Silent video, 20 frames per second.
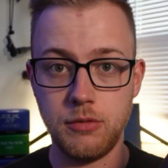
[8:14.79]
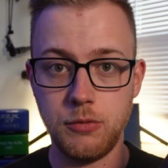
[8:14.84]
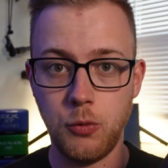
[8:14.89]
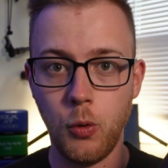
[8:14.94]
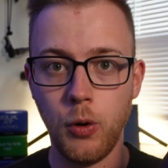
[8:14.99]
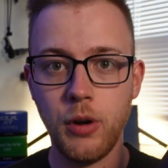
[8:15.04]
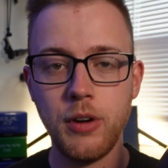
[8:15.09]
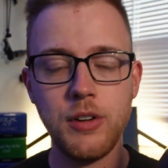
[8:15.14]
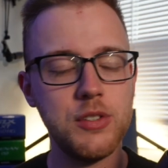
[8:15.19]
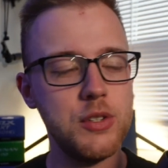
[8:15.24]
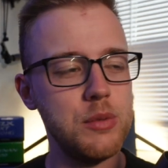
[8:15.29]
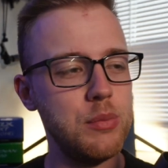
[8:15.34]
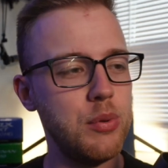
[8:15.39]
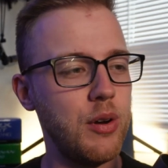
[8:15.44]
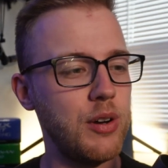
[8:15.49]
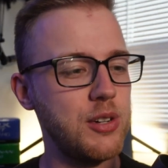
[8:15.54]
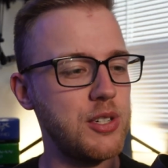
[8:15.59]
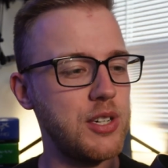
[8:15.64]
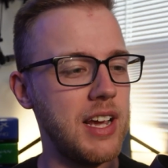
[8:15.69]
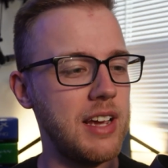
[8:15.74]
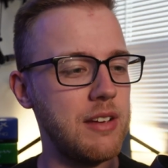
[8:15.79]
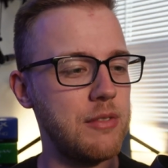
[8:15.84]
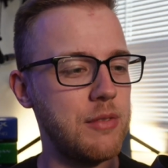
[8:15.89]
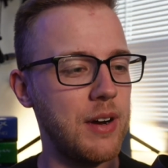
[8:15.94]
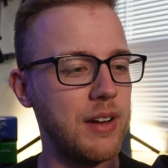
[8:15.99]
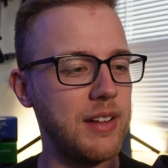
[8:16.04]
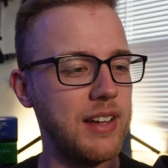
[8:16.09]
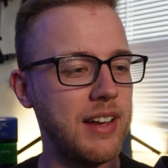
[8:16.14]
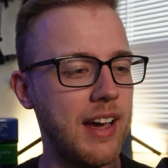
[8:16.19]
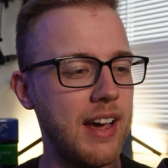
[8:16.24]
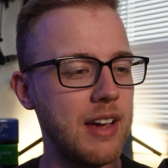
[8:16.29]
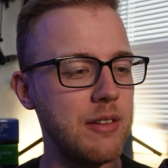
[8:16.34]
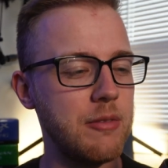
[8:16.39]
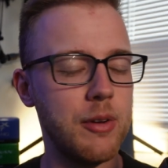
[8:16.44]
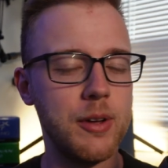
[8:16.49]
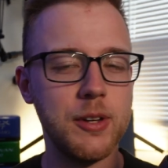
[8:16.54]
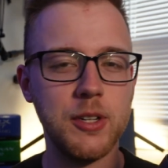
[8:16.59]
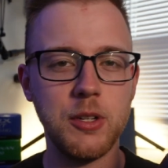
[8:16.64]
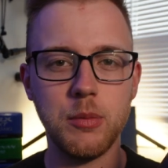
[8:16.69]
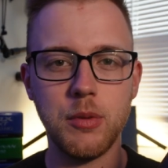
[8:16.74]
afford to push a fairly
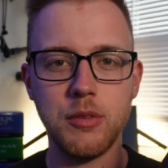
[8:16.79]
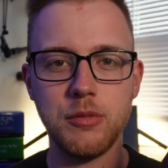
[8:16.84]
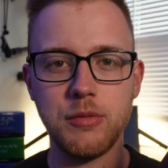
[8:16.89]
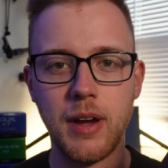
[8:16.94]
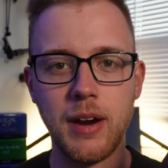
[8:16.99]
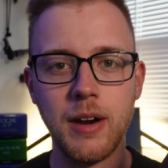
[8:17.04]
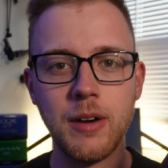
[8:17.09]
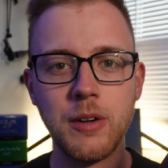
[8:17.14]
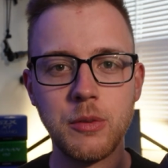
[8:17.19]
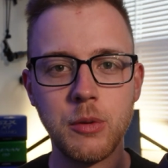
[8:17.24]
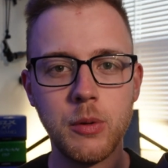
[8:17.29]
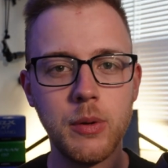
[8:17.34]
high volume of fire